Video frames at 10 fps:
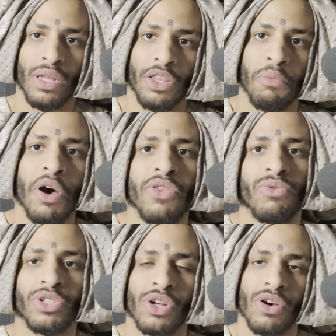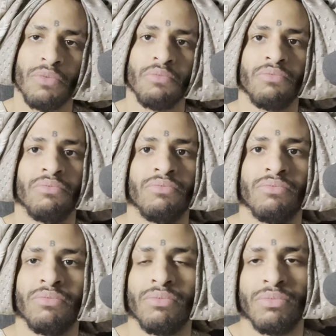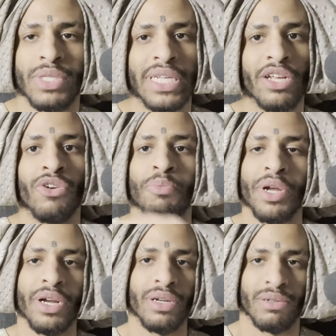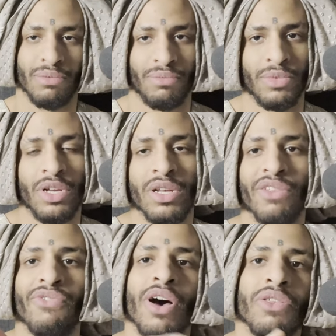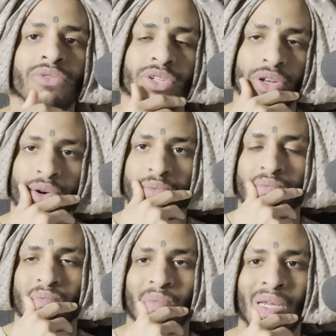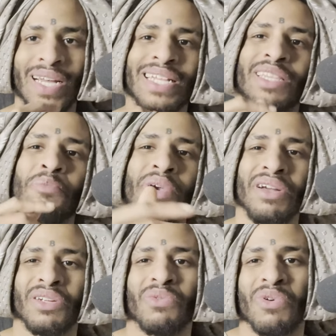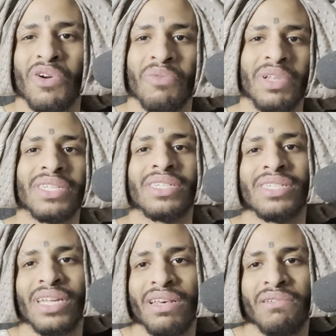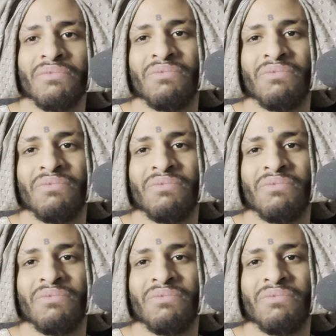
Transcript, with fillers: The mother was home, single parent. The father was home. The parents were home, that's to say.